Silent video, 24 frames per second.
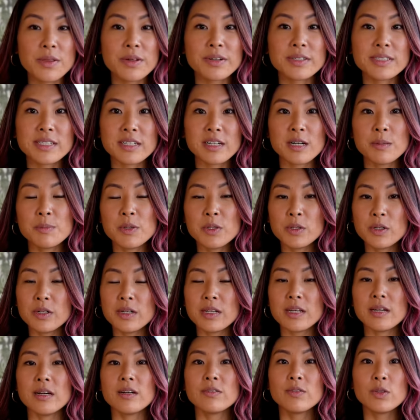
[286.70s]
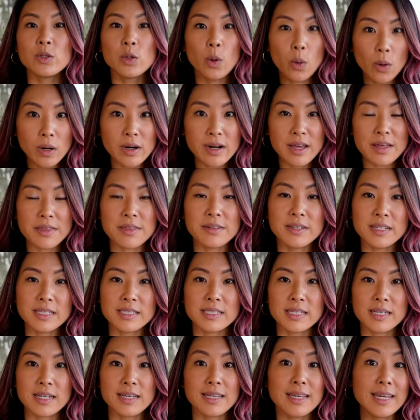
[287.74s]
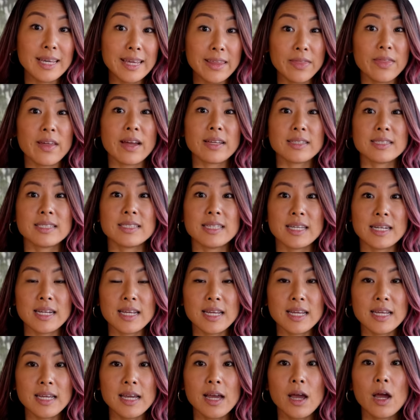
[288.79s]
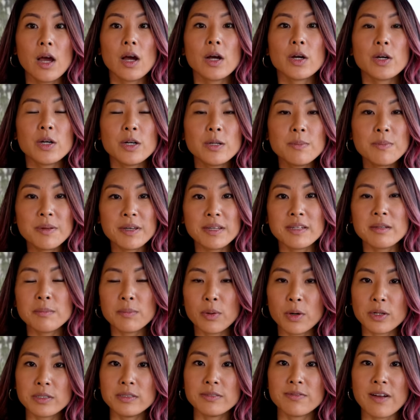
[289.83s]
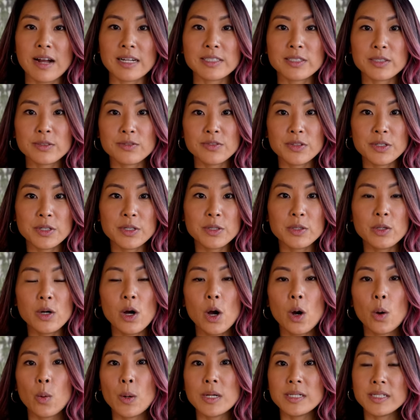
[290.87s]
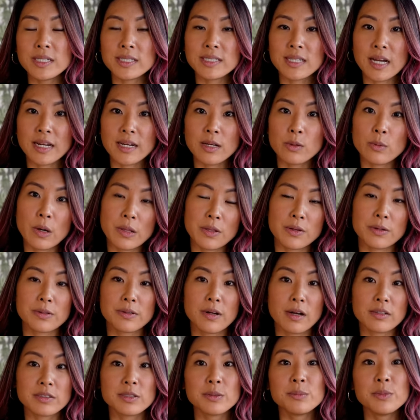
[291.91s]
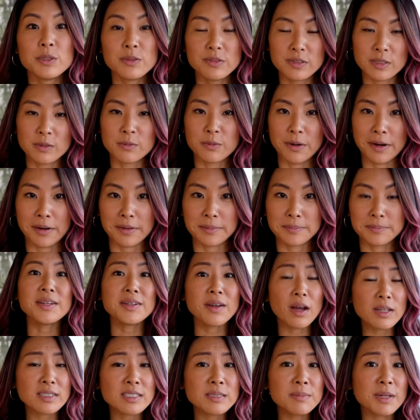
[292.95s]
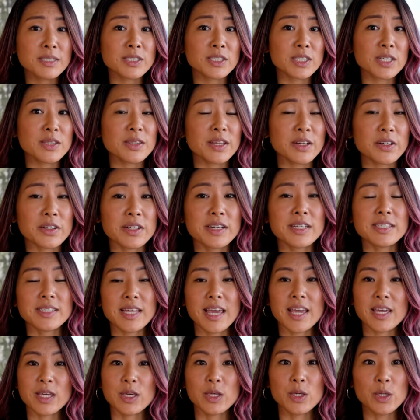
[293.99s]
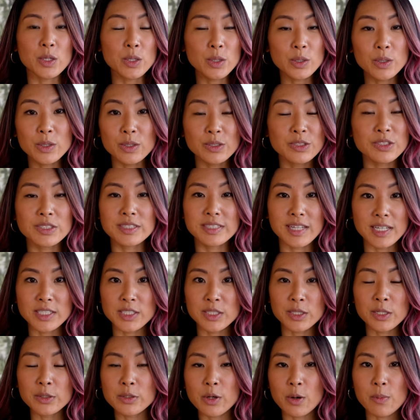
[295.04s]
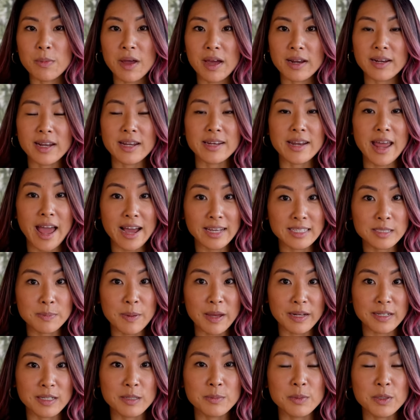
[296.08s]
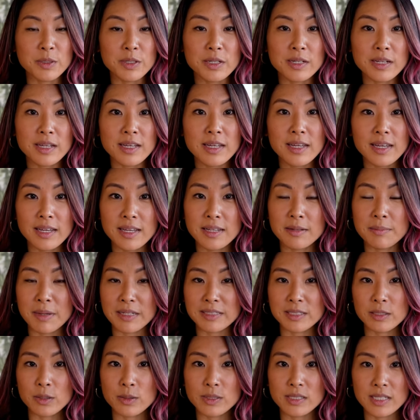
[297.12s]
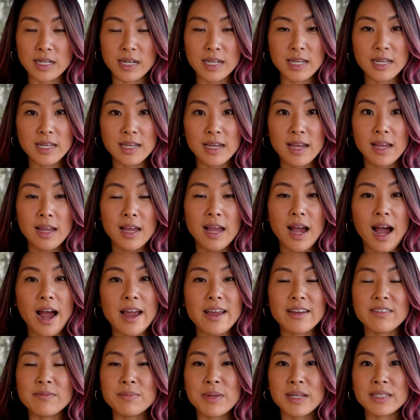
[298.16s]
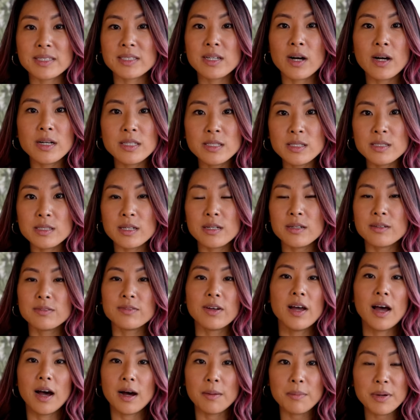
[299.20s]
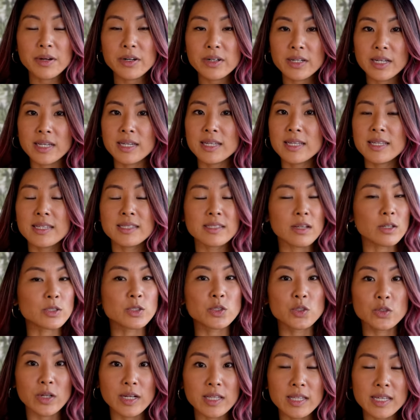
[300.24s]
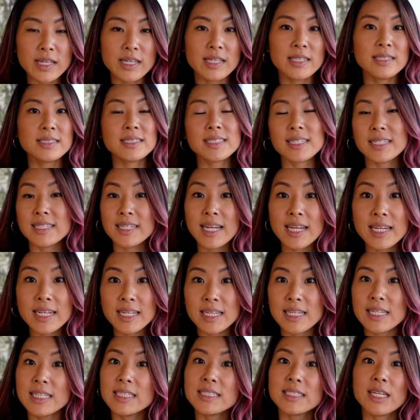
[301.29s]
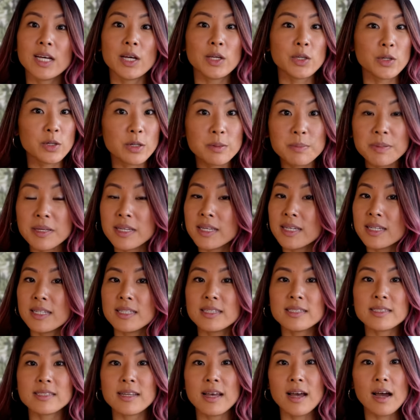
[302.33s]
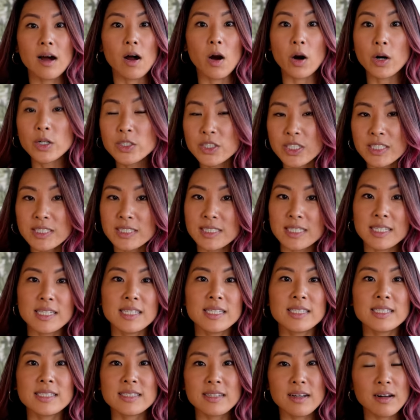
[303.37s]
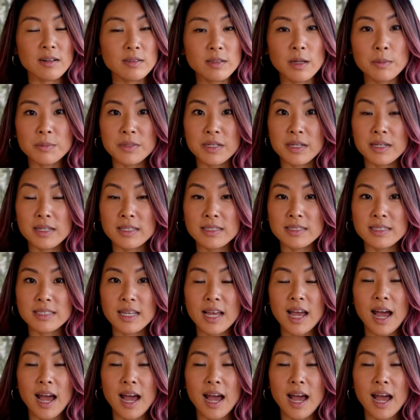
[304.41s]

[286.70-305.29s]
there's a community of your ethnicity in that city, could be an important factor for you when deciding whether or not to move somewhere. Not to mention, there is a huge digital nomad and expat community in Mexico City. I have met tons of Americans, Australians, Canadians, Europeans, Argentines, Colombians.